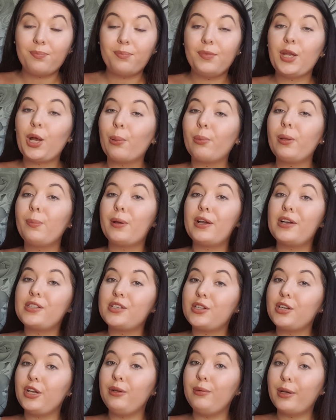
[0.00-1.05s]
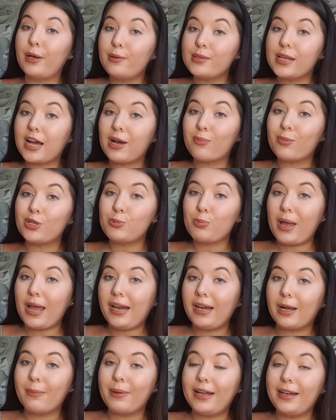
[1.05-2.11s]
The only person who knows how much
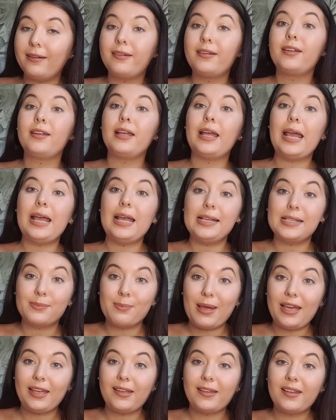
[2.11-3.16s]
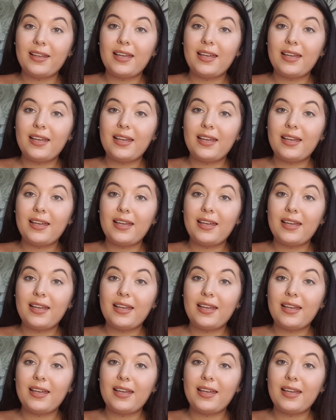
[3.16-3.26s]
pain I'm in is me.